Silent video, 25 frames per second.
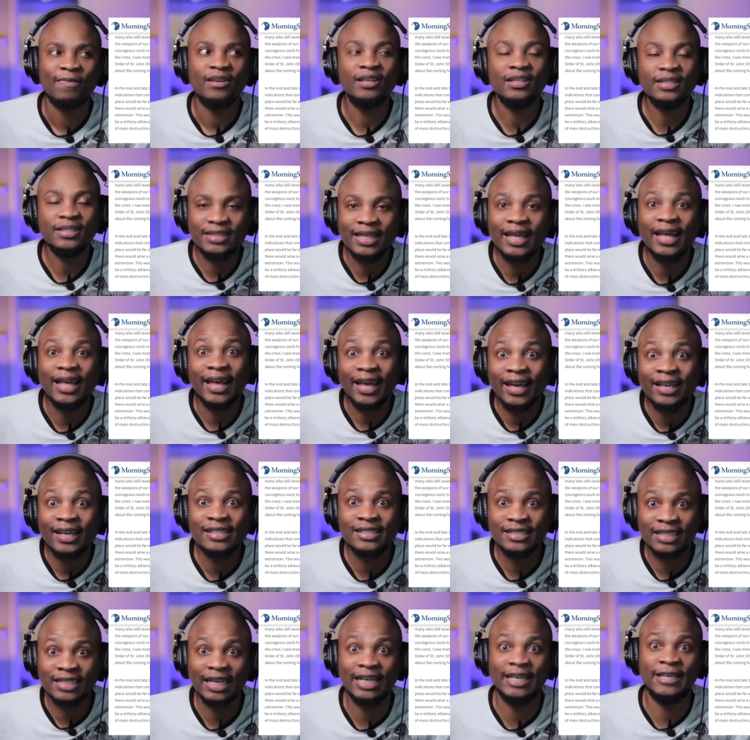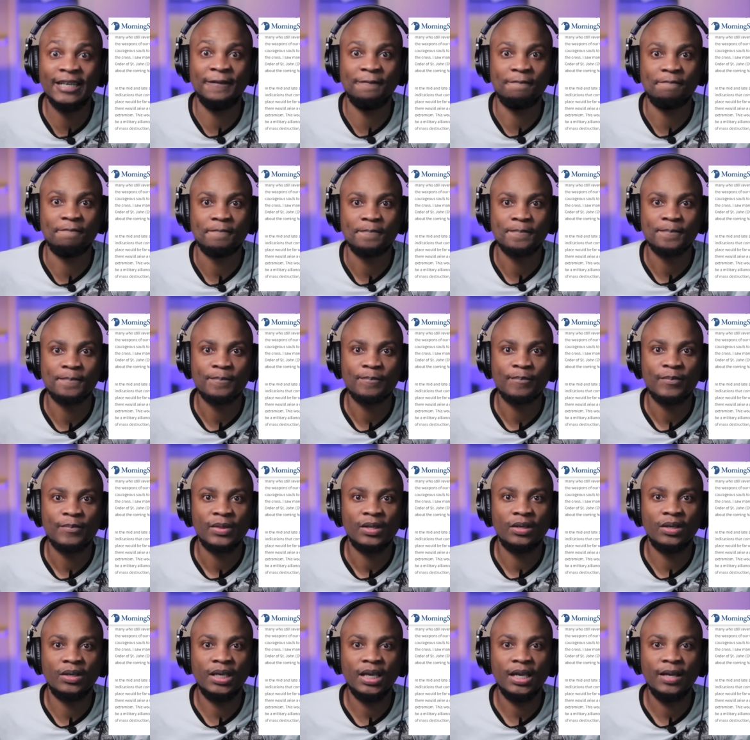it's the end time.
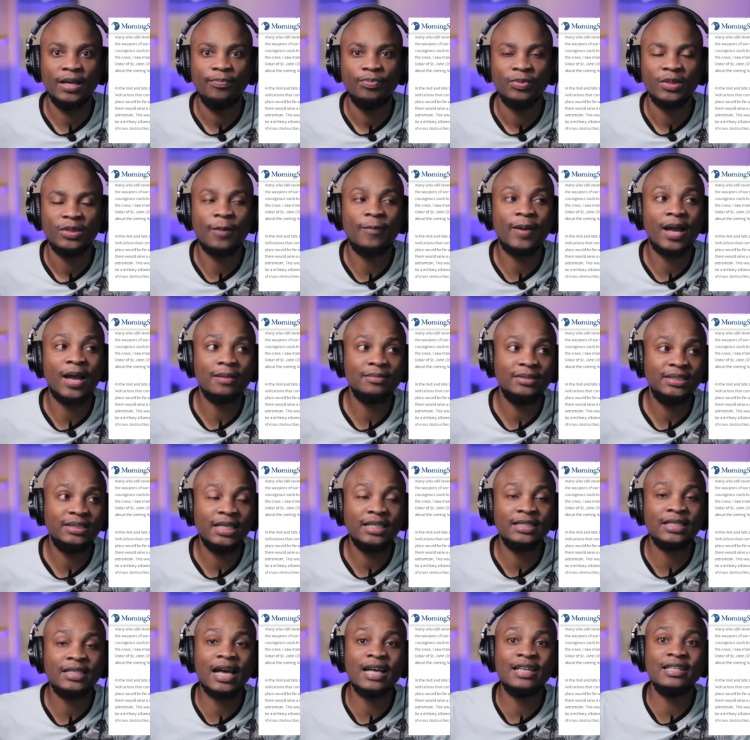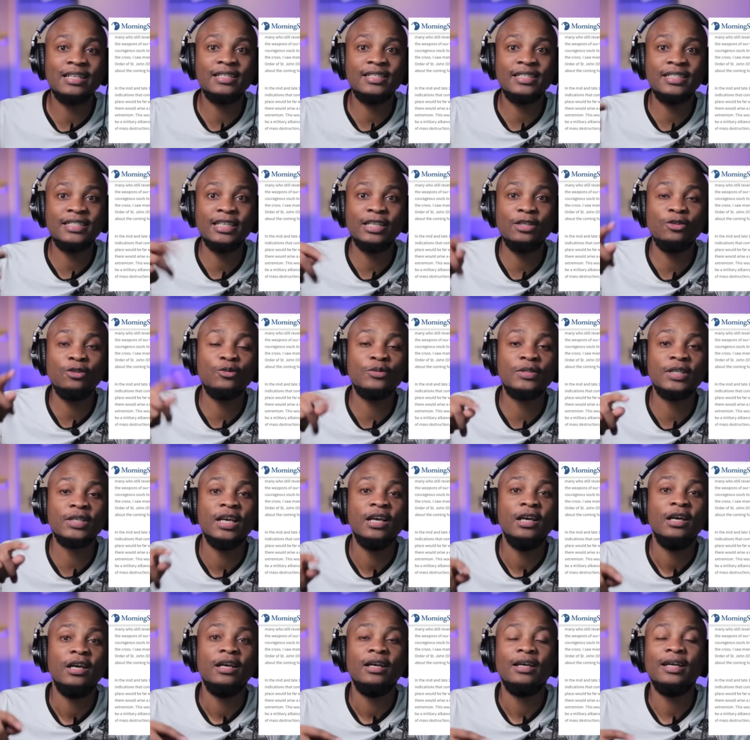Okay, the Bible says until you, uh,
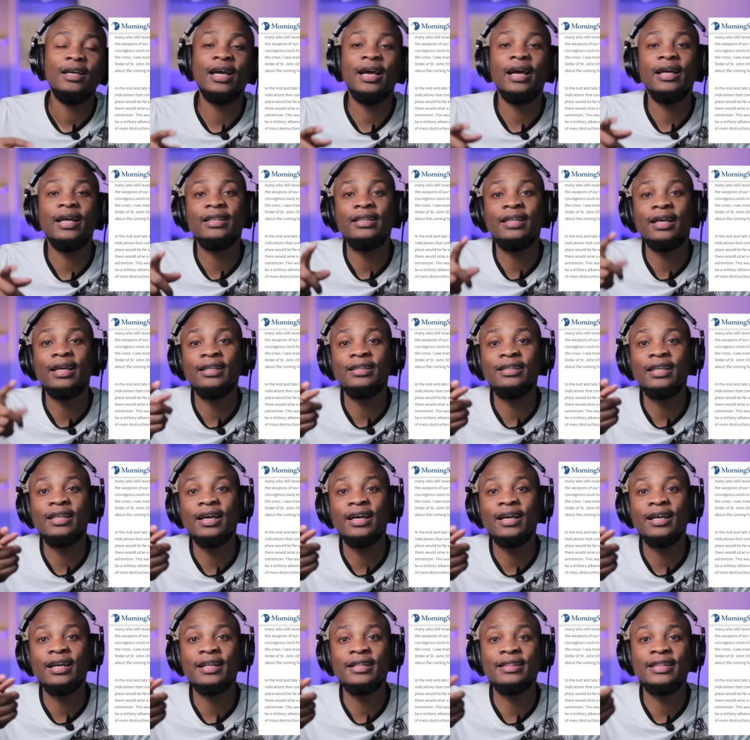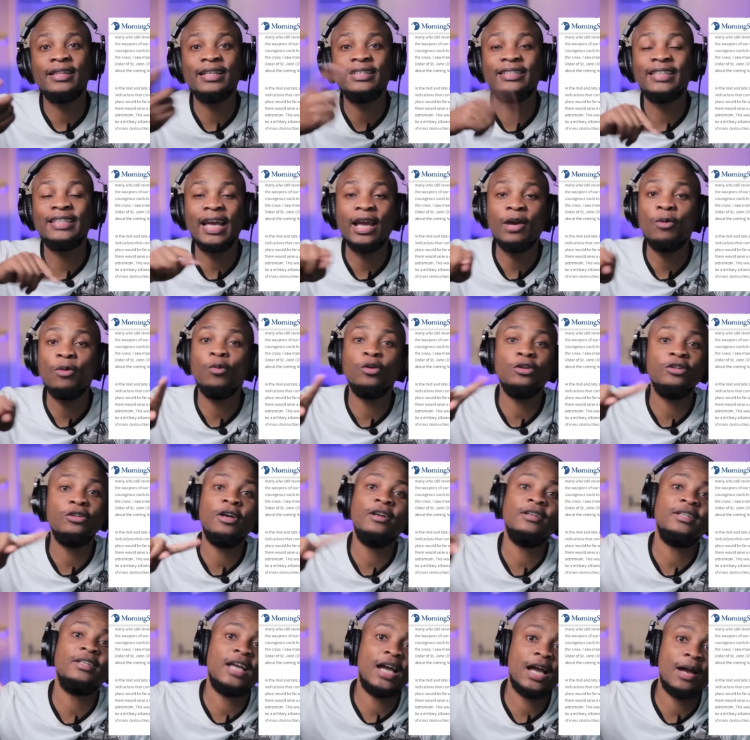the, the, the day will
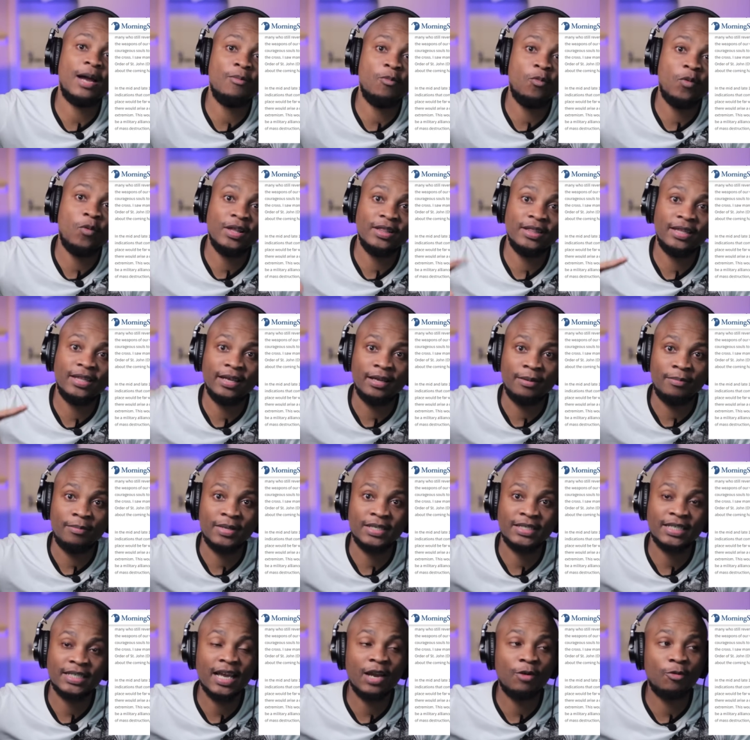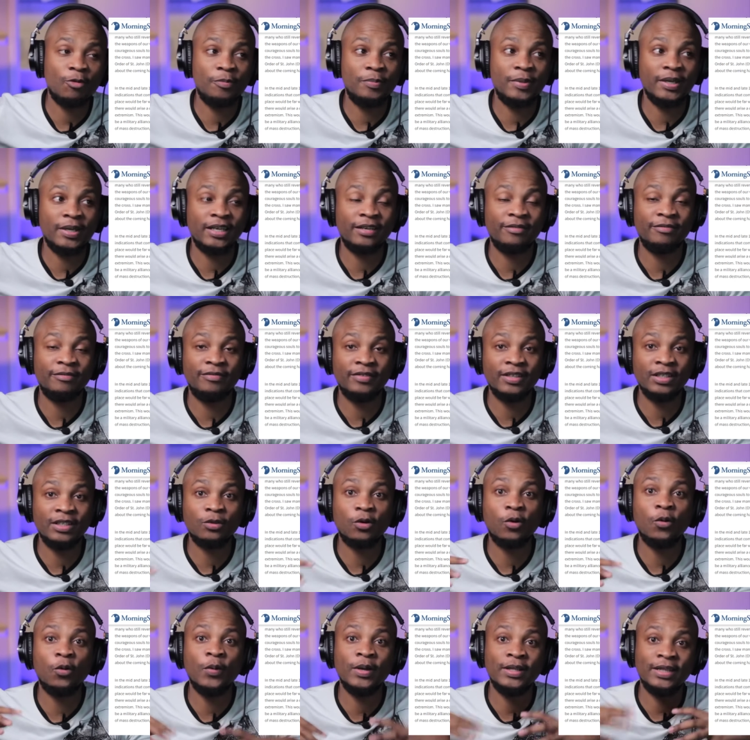not come when the Messiah will be revealed
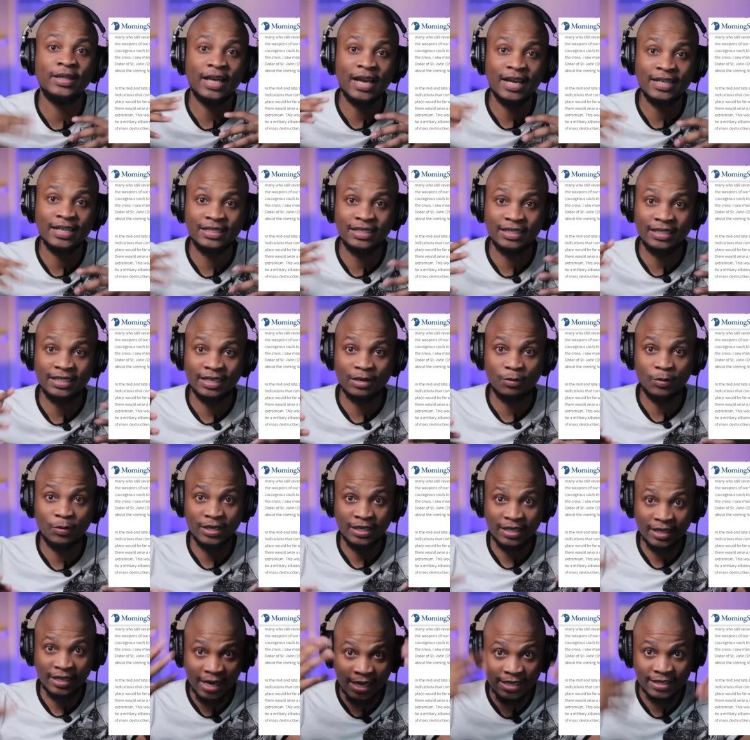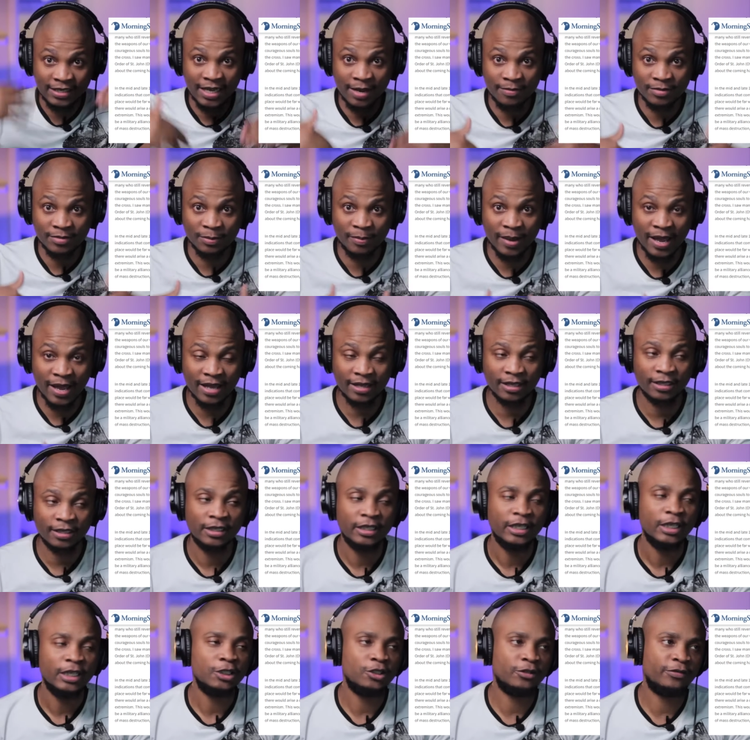or when the Antichrist, when Christ comes back
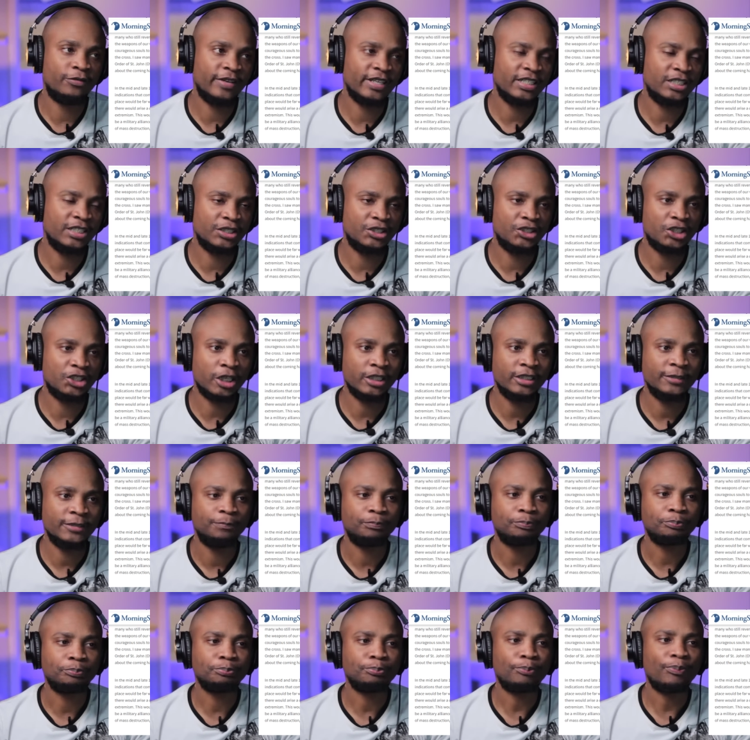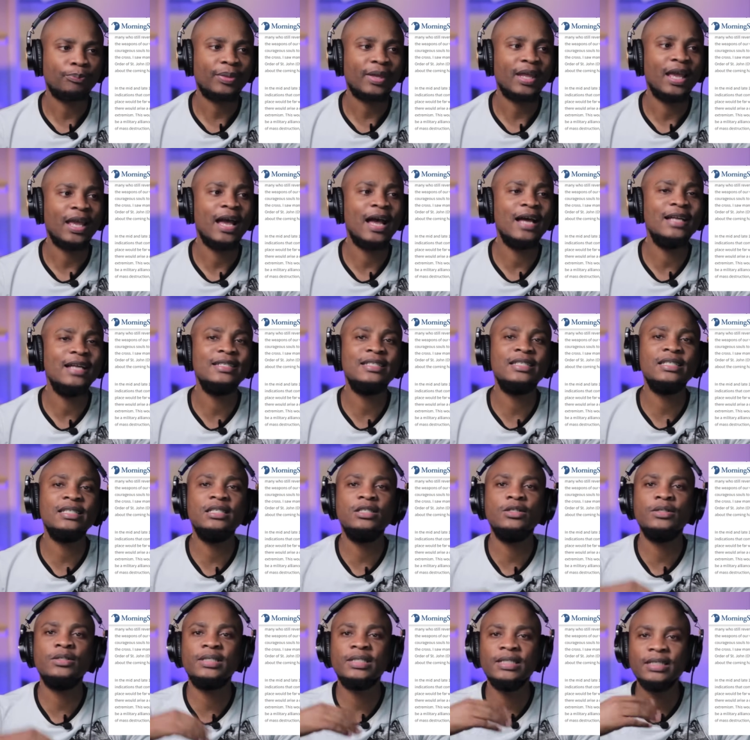to fetch his church, until
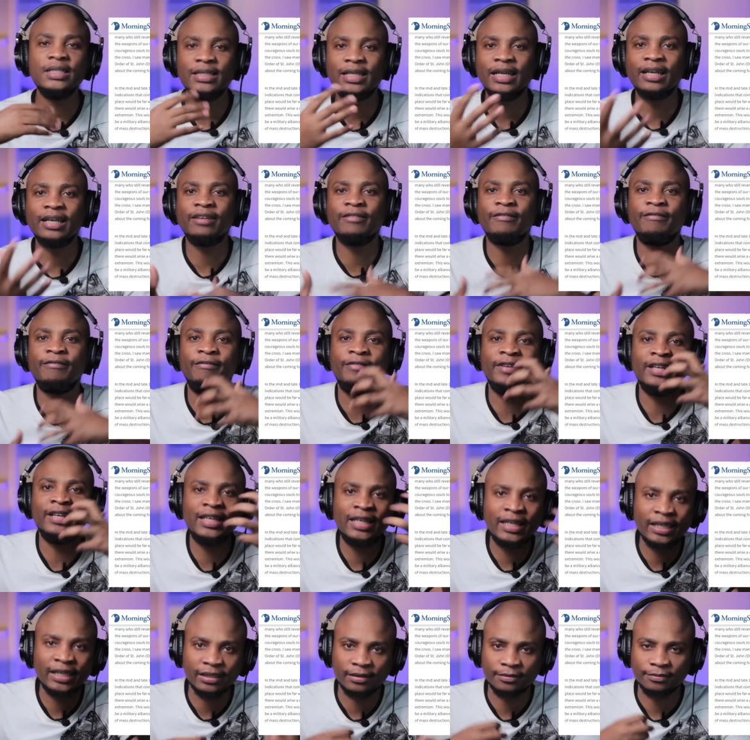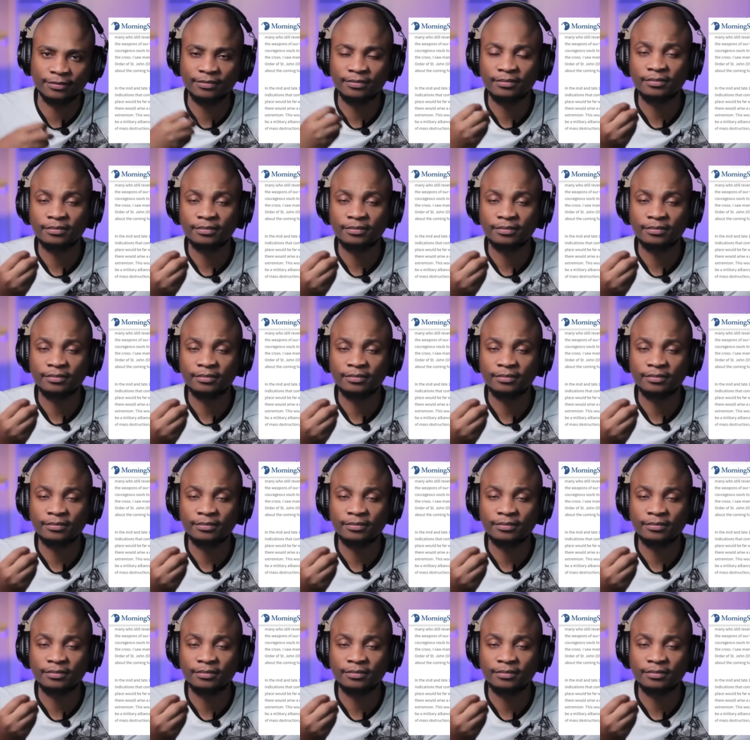you see the revealing